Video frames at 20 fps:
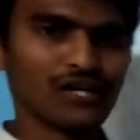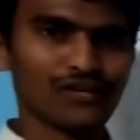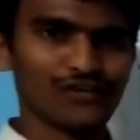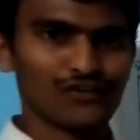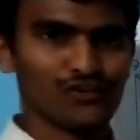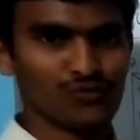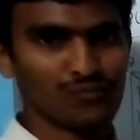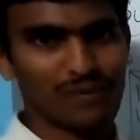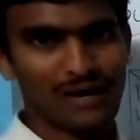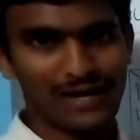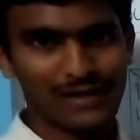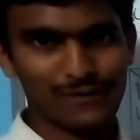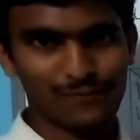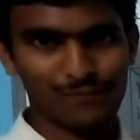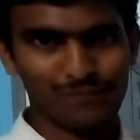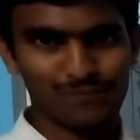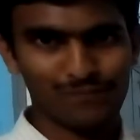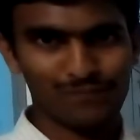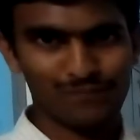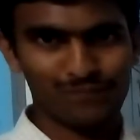cuboid.
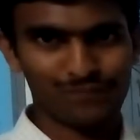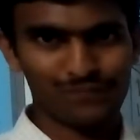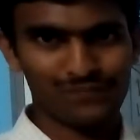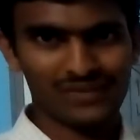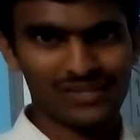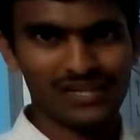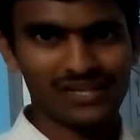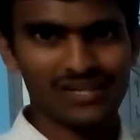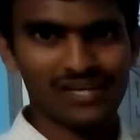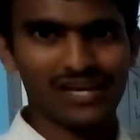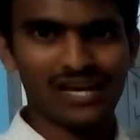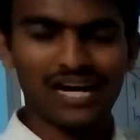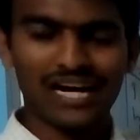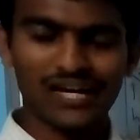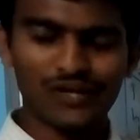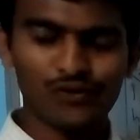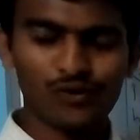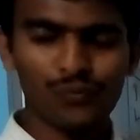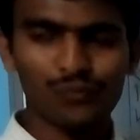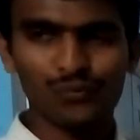I
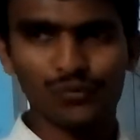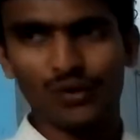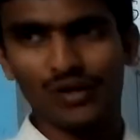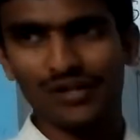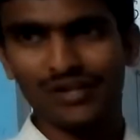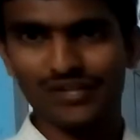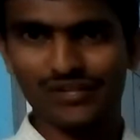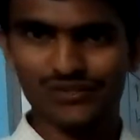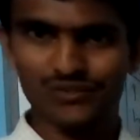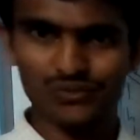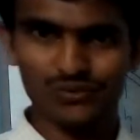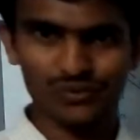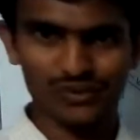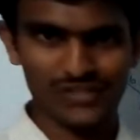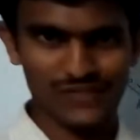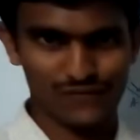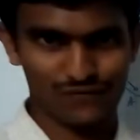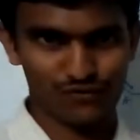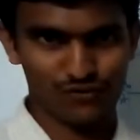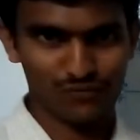hope you understood
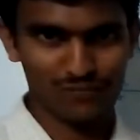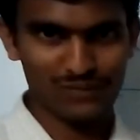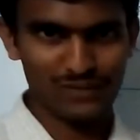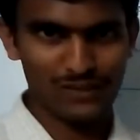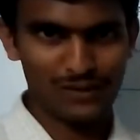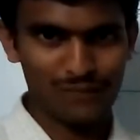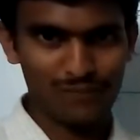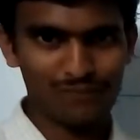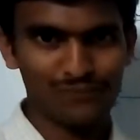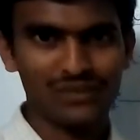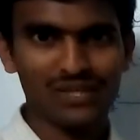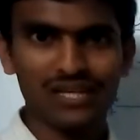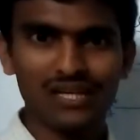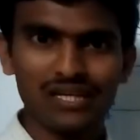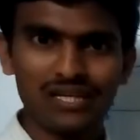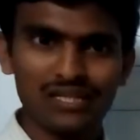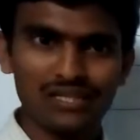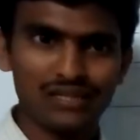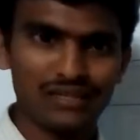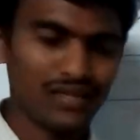this formula.
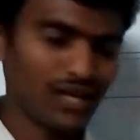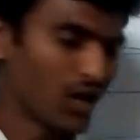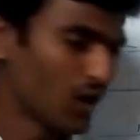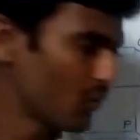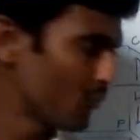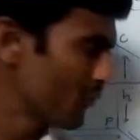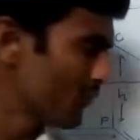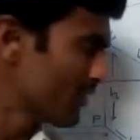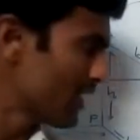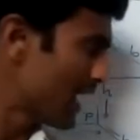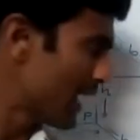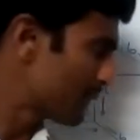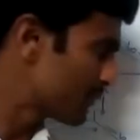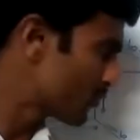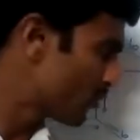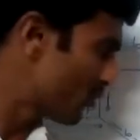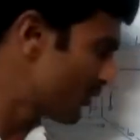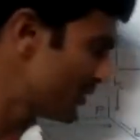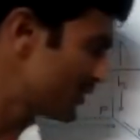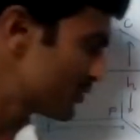Now I am
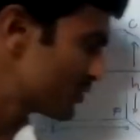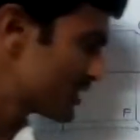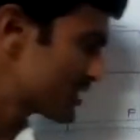going to the